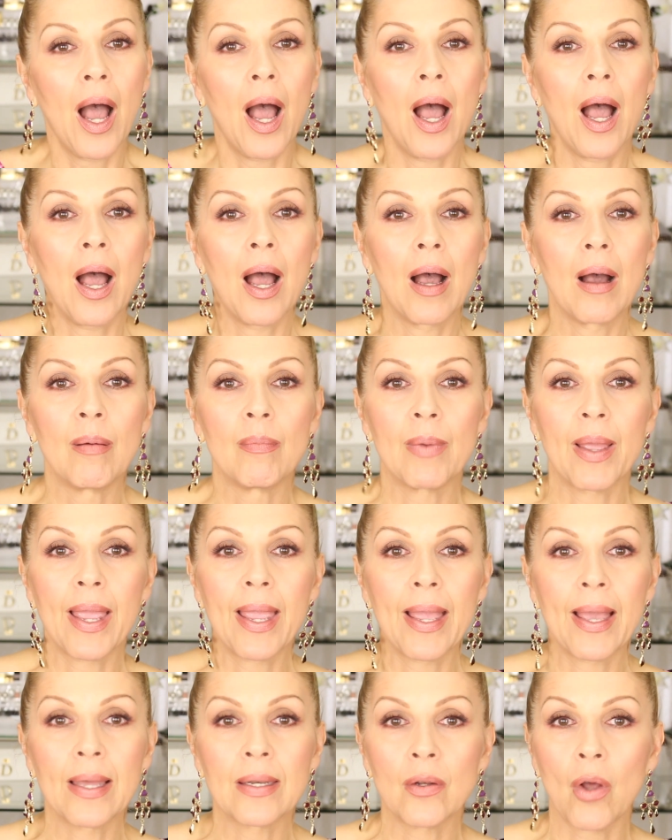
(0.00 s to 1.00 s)
um,
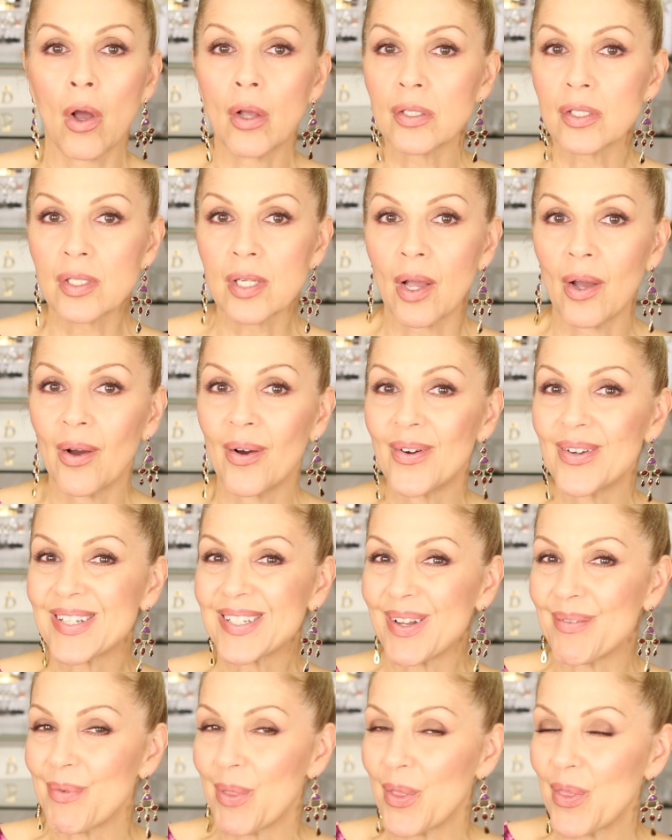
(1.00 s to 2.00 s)
and also
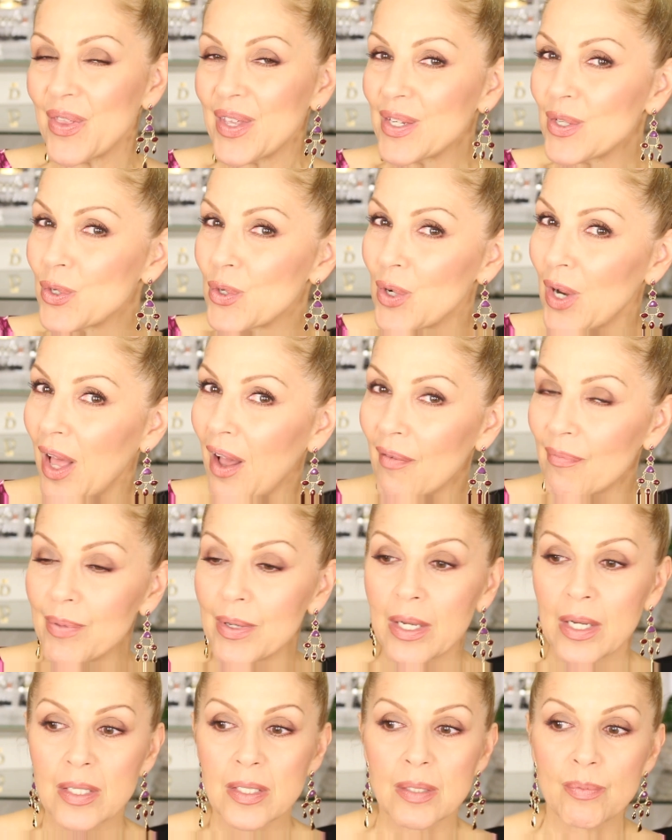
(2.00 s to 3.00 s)
some of the things you love
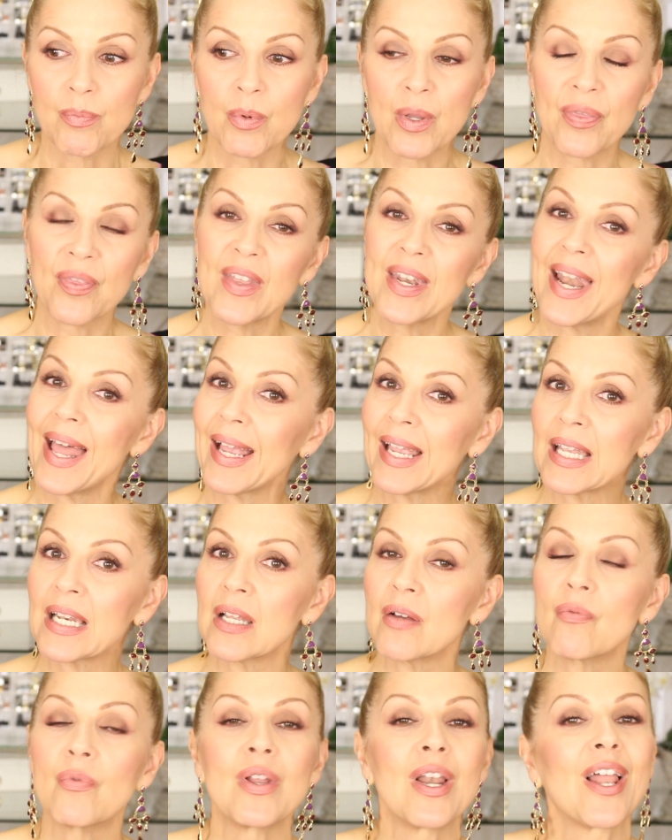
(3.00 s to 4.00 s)
because with the
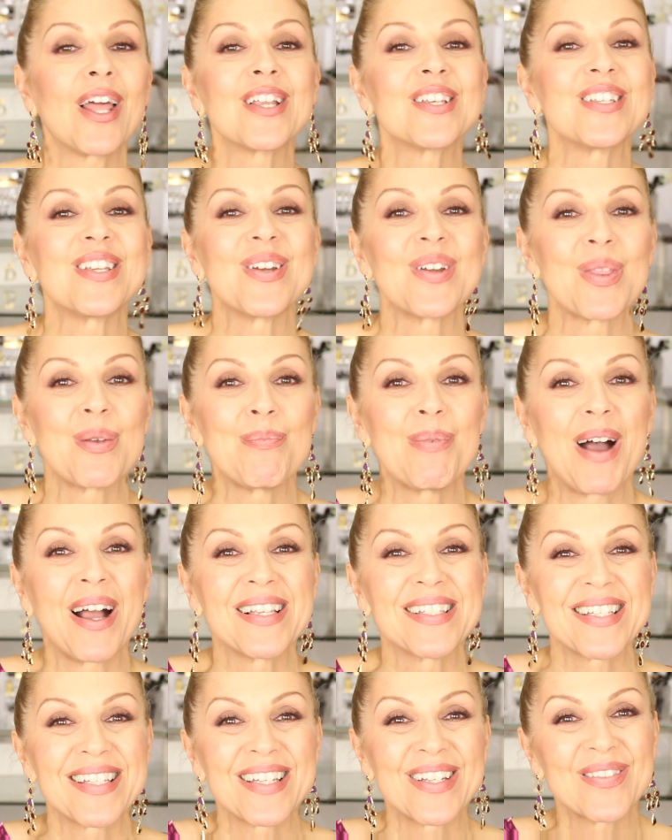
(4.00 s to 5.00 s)
negative, we like to hear the
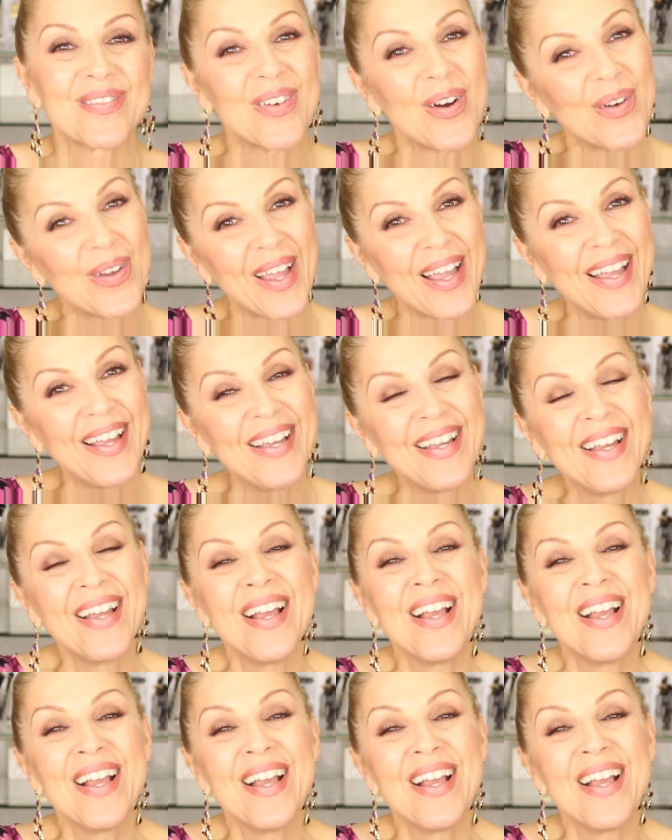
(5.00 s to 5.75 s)
positive, okay?